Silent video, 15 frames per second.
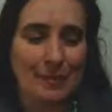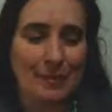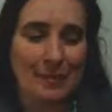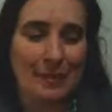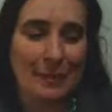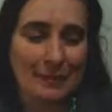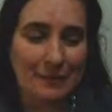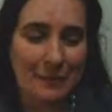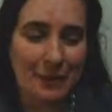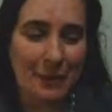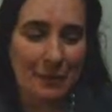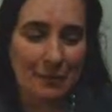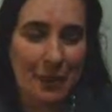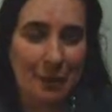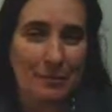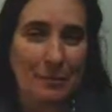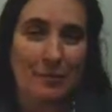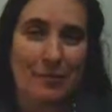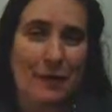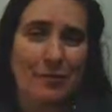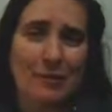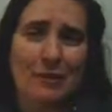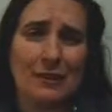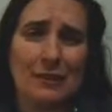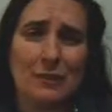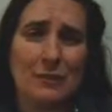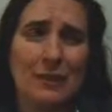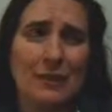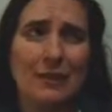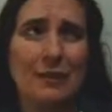the next day I dropped it down a little,
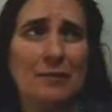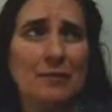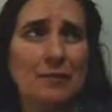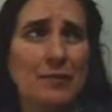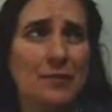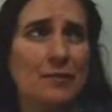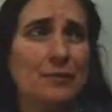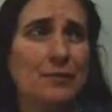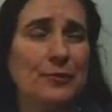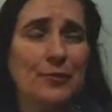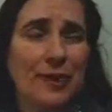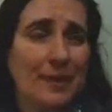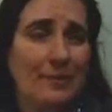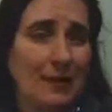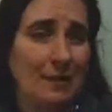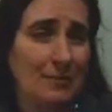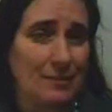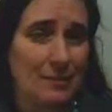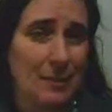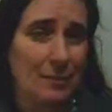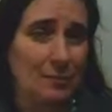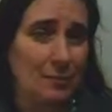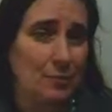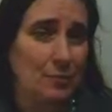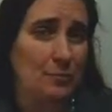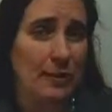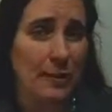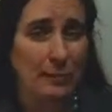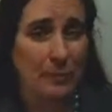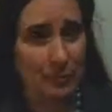but then within a few days I was down to two
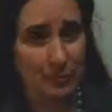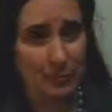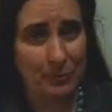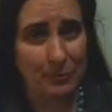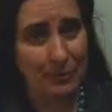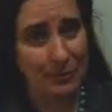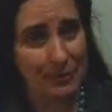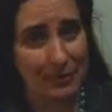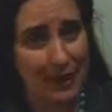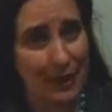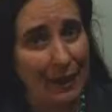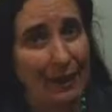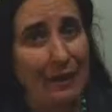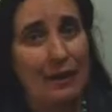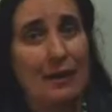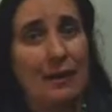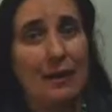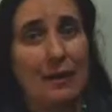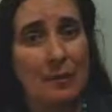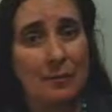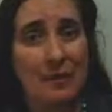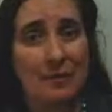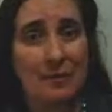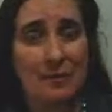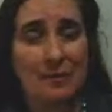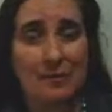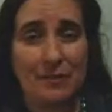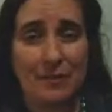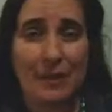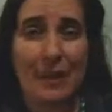tablespoons a day, mixed
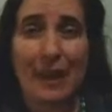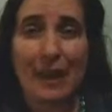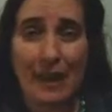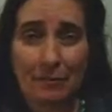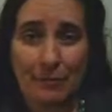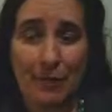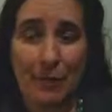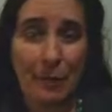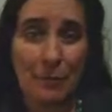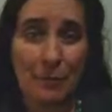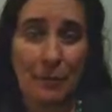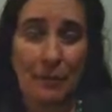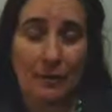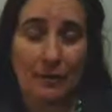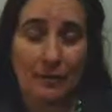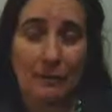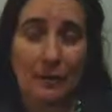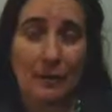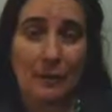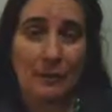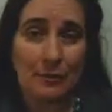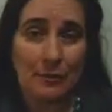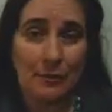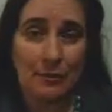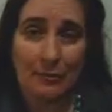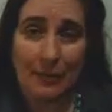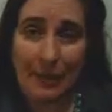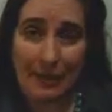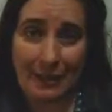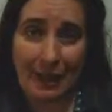into the half cup of
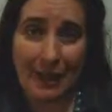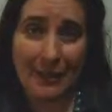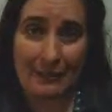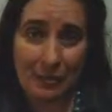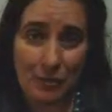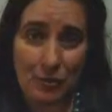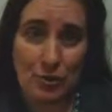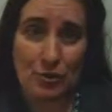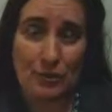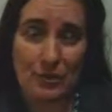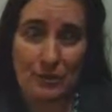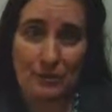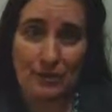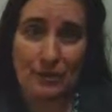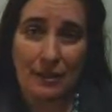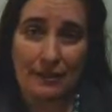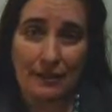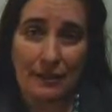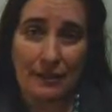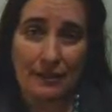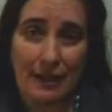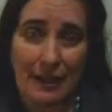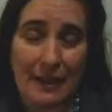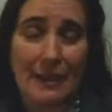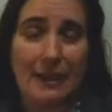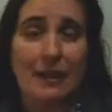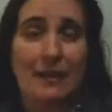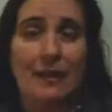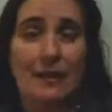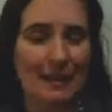no-fat cottage cheese every day.
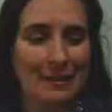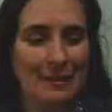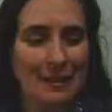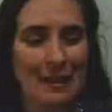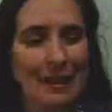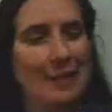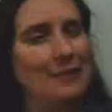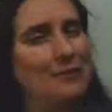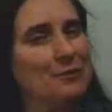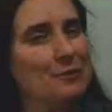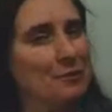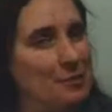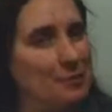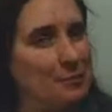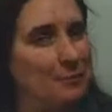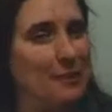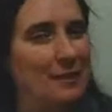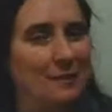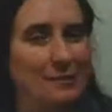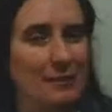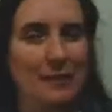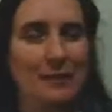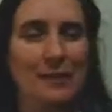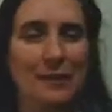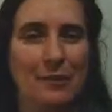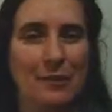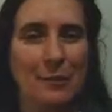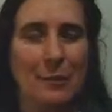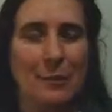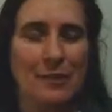I, I hate to do this because I didn't
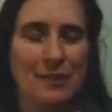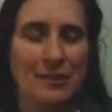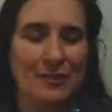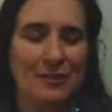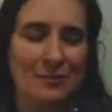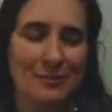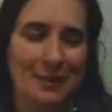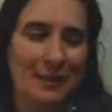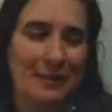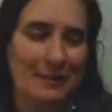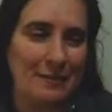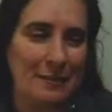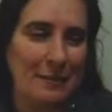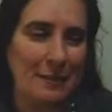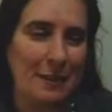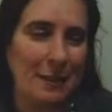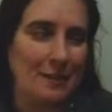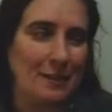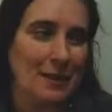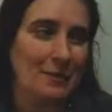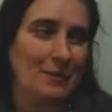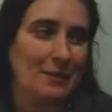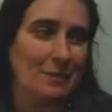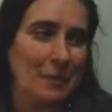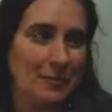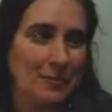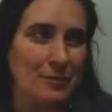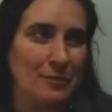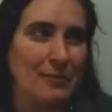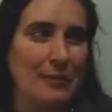get her permission to say anything. I'm not going to
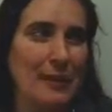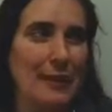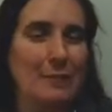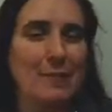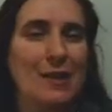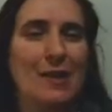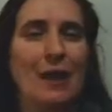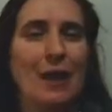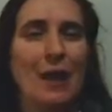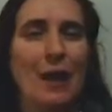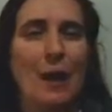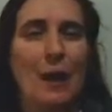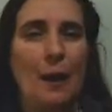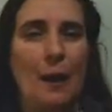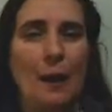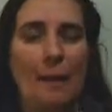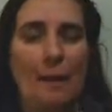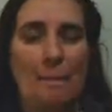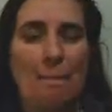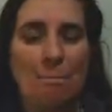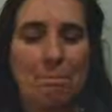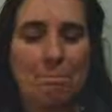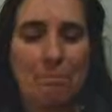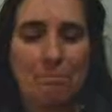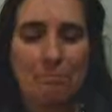mention her name. Um,